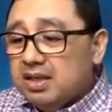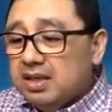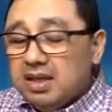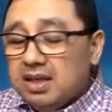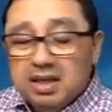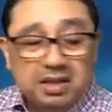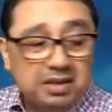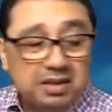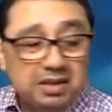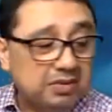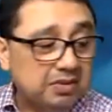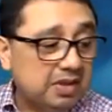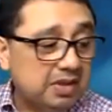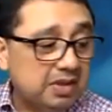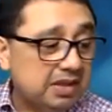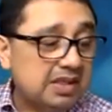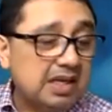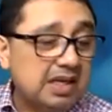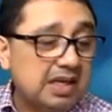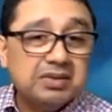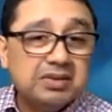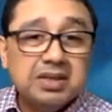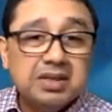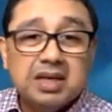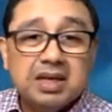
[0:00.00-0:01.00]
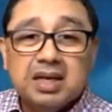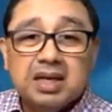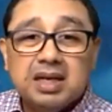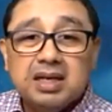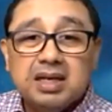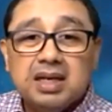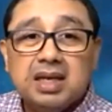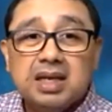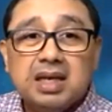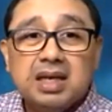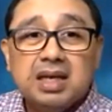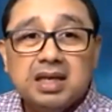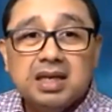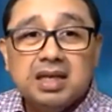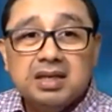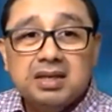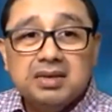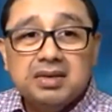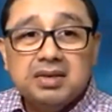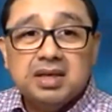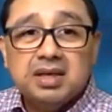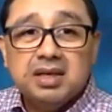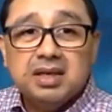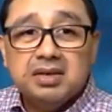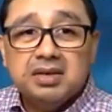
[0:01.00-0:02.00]
into the sound card, and
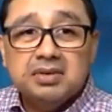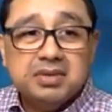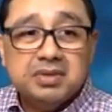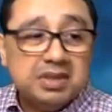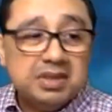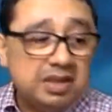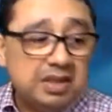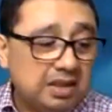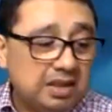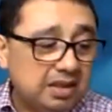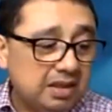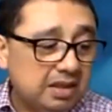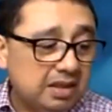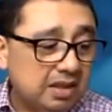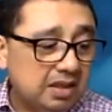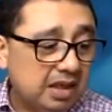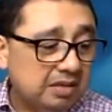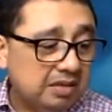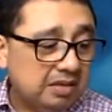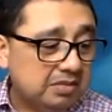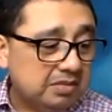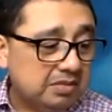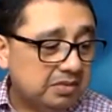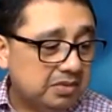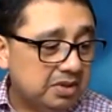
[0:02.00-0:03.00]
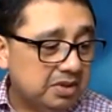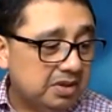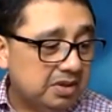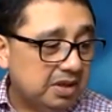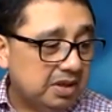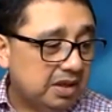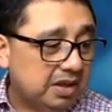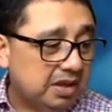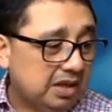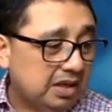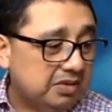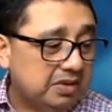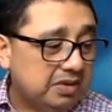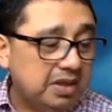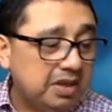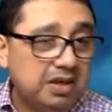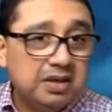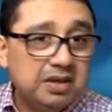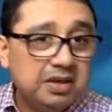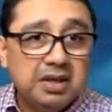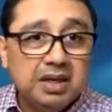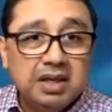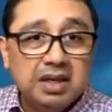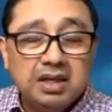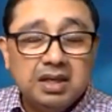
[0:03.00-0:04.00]
you are using we are now
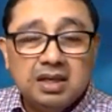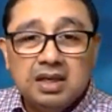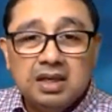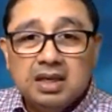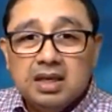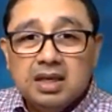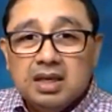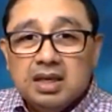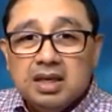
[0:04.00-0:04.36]
hearing